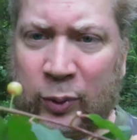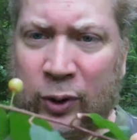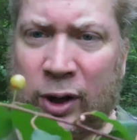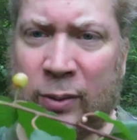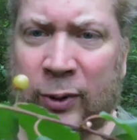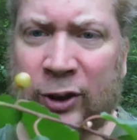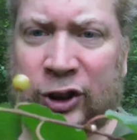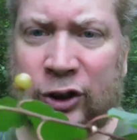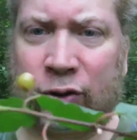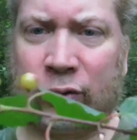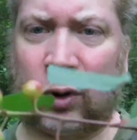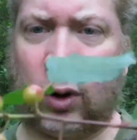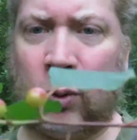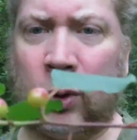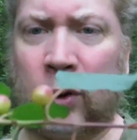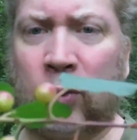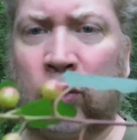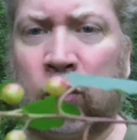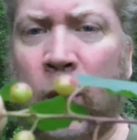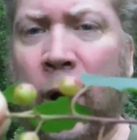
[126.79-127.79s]
pretty much
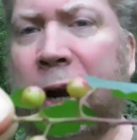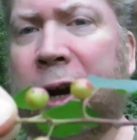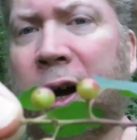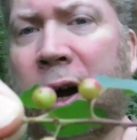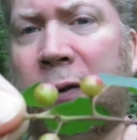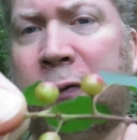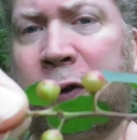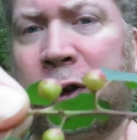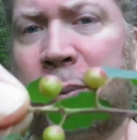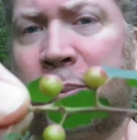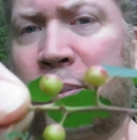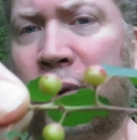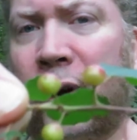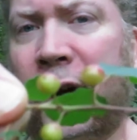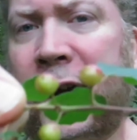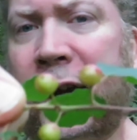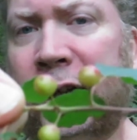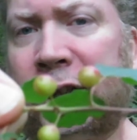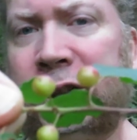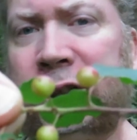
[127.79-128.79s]
growing right off of the
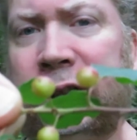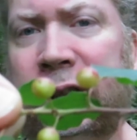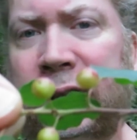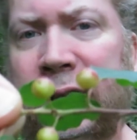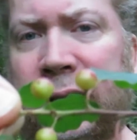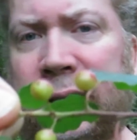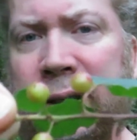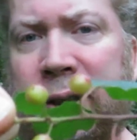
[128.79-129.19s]
branch.